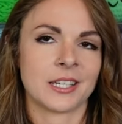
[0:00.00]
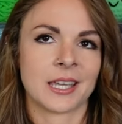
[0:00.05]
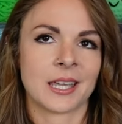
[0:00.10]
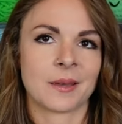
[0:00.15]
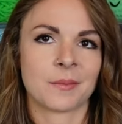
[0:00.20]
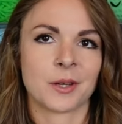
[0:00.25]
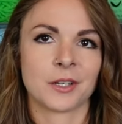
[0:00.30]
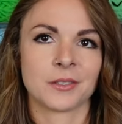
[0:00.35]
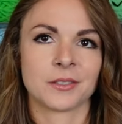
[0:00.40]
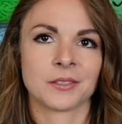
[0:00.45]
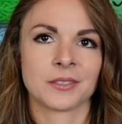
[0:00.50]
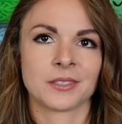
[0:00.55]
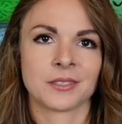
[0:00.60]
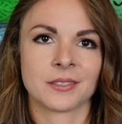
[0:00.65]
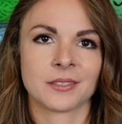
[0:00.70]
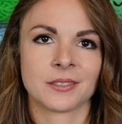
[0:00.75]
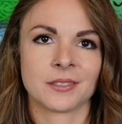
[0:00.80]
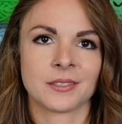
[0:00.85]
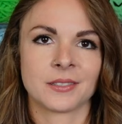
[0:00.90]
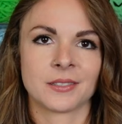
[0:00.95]
It came out
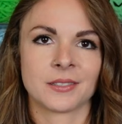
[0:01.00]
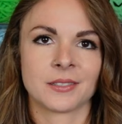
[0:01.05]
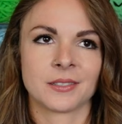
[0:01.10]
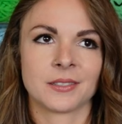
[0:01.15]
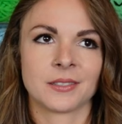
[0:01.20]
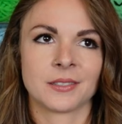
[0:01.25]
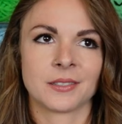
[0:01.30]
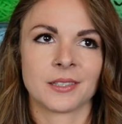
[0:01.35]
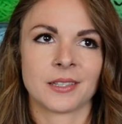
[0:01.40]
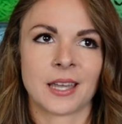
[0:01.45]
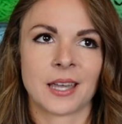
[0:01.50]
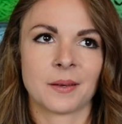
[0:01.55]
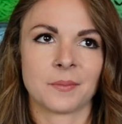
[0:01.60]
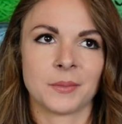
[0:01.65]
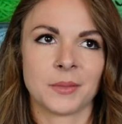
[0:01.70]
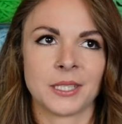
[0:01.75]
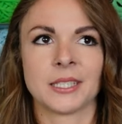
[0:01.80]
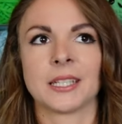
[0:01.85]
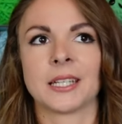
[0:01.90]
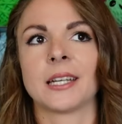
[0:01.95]
at
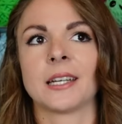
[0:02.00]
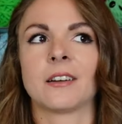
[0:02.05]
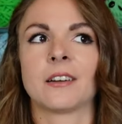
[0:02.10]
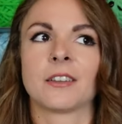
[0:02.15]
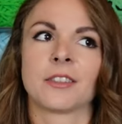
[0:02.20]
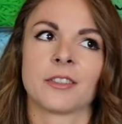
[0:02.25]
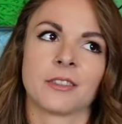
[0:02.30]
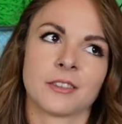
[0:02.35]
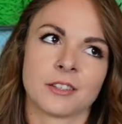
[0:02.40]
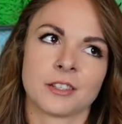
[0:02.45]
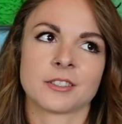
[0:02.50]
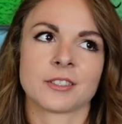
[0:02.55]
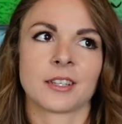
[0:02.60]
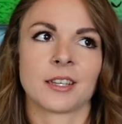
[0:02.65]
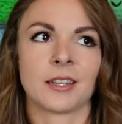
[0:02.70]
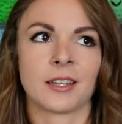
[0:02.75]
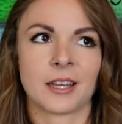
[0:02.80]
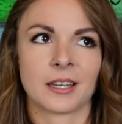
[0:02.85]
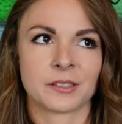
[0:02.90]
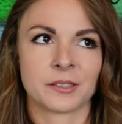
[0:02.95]
midnight on
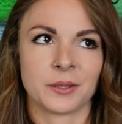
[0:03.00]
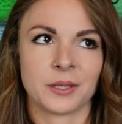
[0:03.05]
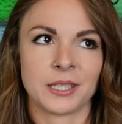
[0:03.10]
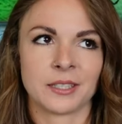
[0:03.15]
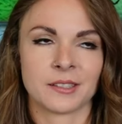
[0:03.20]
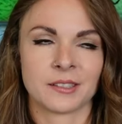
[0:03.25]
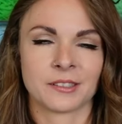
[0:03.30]
Thursday last week.